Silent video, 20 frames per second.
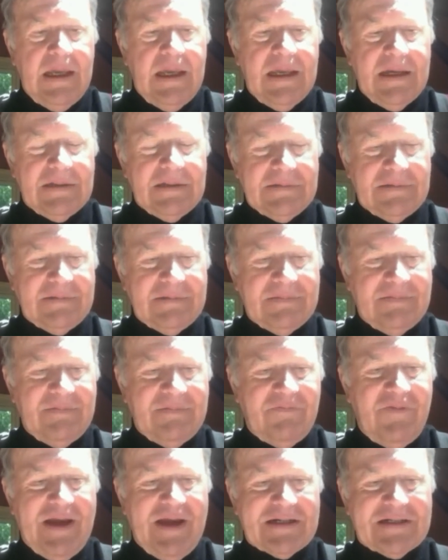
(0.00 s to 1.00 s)

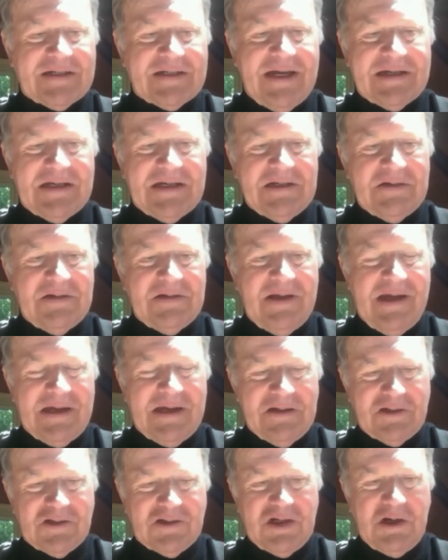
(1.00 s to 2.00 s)
And in fact, I
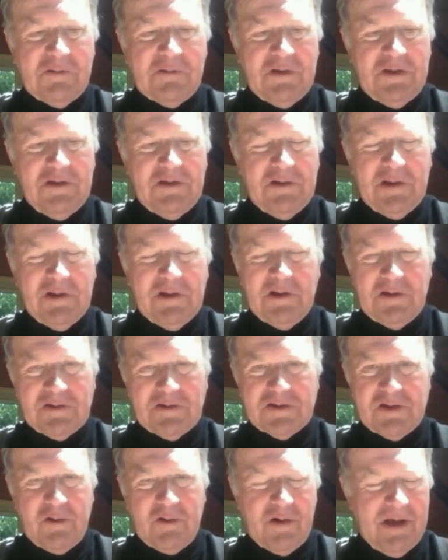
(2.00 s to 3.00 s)
can share with you a
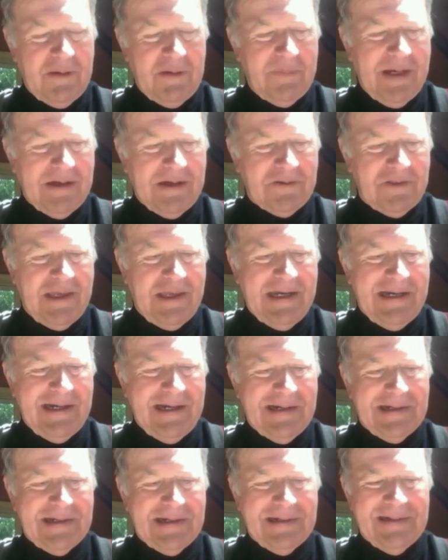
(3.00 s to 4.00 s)
little story about
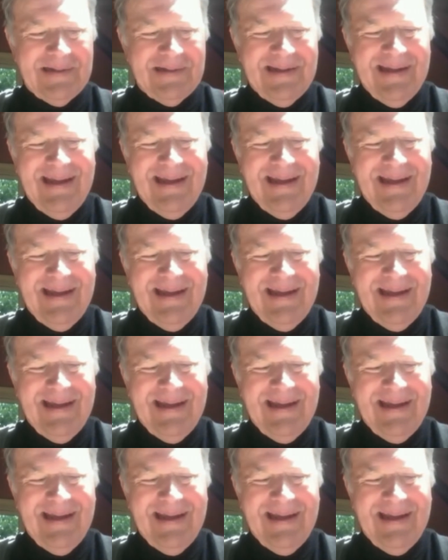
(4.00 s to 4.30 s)
that.